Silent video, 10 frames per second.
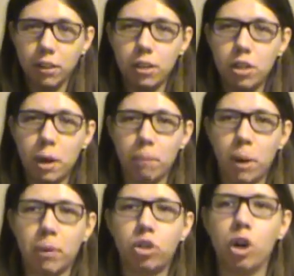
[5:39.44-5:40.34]
Num
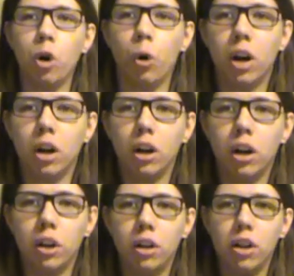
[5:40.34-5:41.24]
number two.
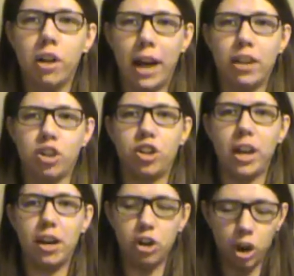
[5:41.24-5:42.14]
That I just
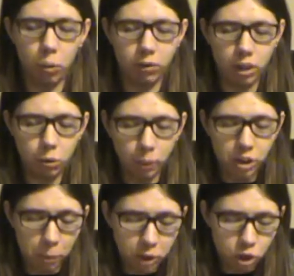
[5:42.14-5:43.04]
said. You know what, what
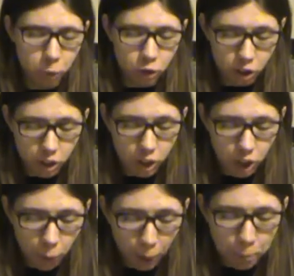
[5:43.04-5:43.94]
was number two? Which was
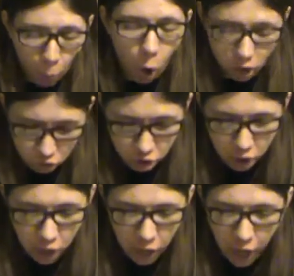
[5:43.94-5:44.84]
a report
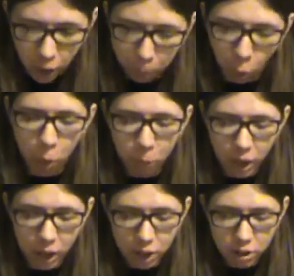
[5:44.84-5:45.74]

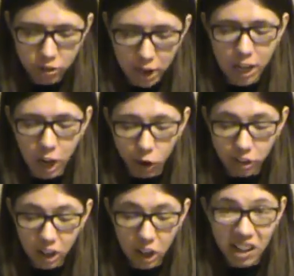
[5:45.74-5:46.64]
inappropriate
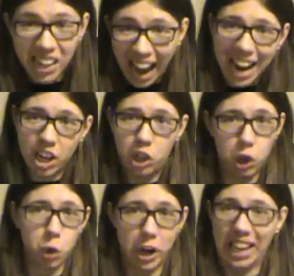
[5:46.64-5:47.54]
videos
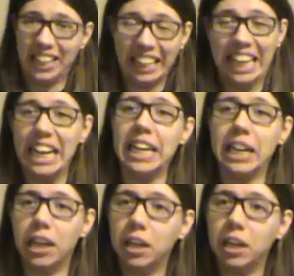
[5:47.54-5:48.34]
accurately.